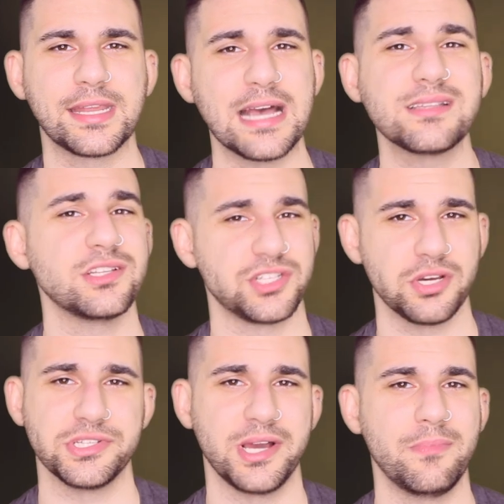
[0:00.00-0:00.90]
and Gasket
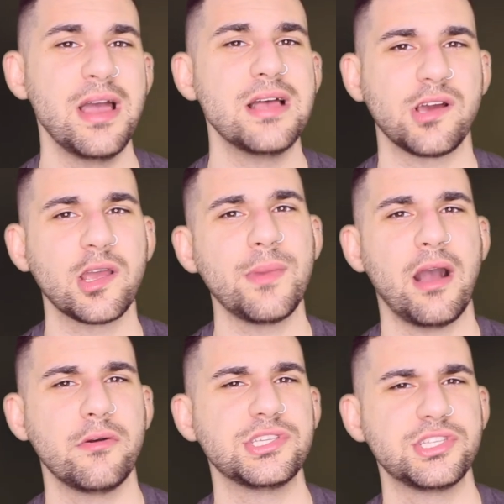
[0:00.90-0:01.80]
shows up, talking about
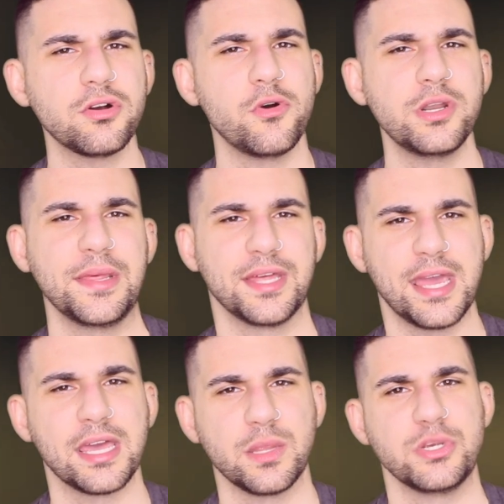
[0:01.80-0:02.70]
how he's still going to be the
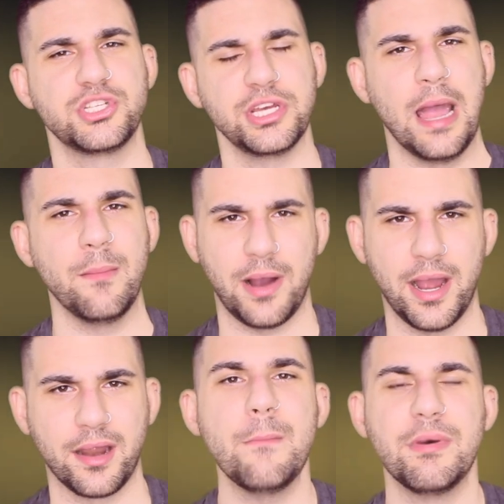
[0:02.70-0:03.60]
king of the Machine
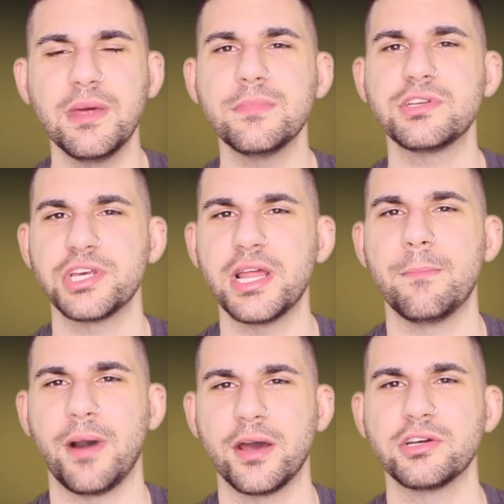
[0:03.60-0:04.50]
Empire. But then Machina
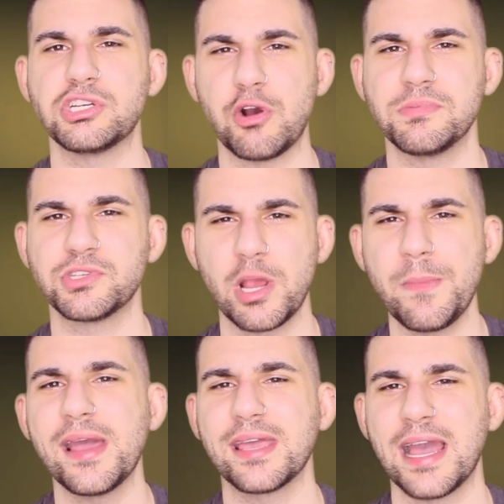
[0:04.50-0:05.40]
and Mondo show up,
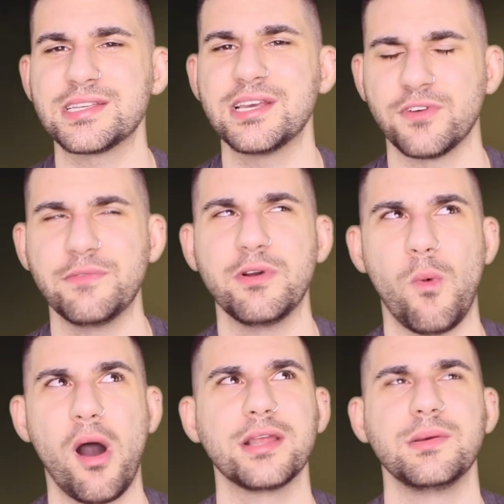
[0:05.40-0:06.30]
screaming at Gasket for even
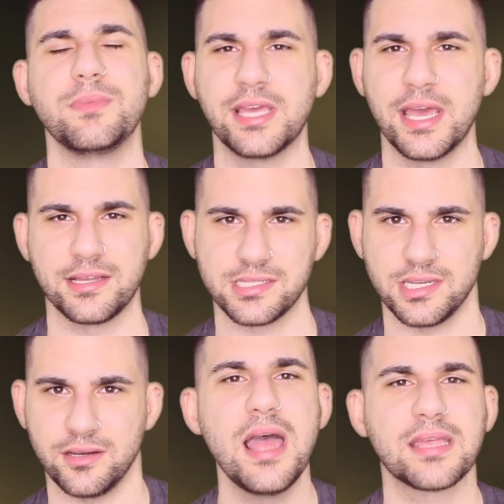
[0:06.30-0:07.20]
wanting to be king
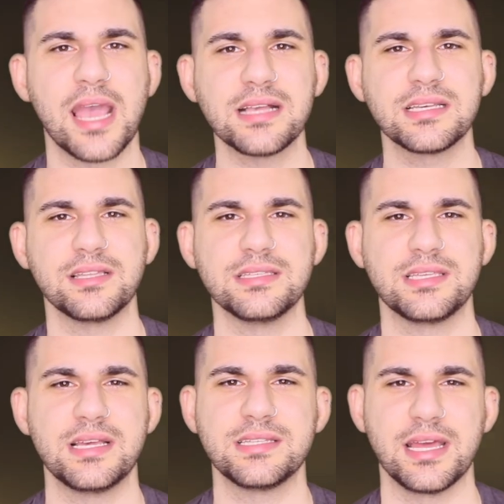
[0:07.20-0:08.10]
still. Gasket then
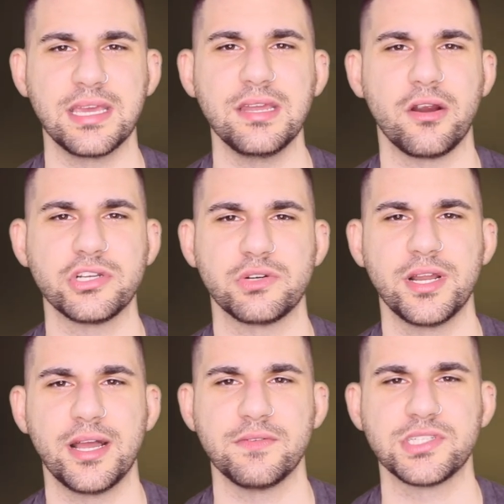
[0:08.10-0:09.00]
says that he and
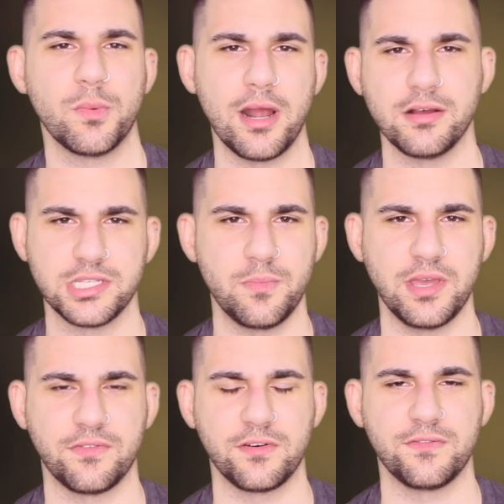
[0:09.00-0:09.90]
Archerina have somewhere else to
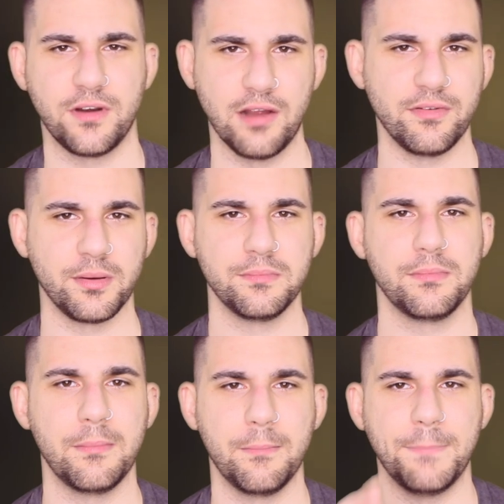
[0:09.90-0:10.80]
be for forever.
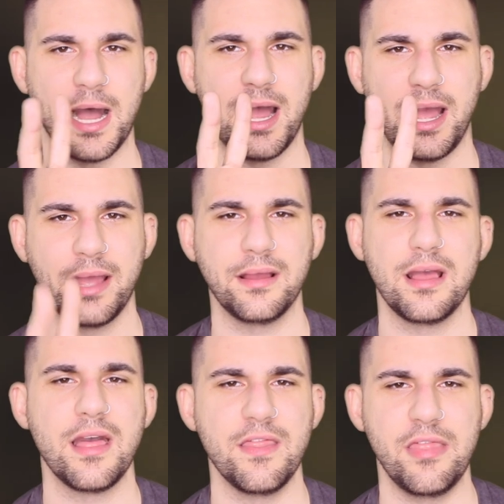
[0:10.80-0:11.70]
Bye.
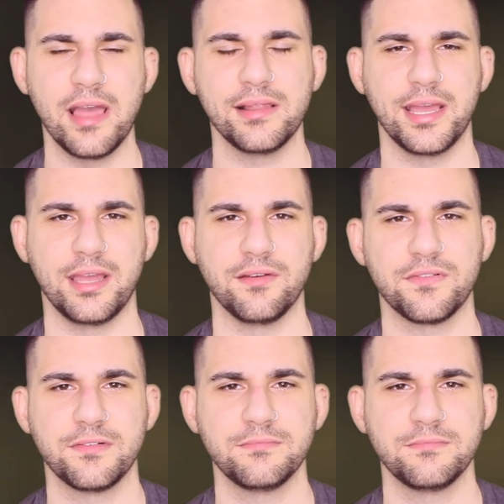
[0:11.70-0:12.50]
They leave.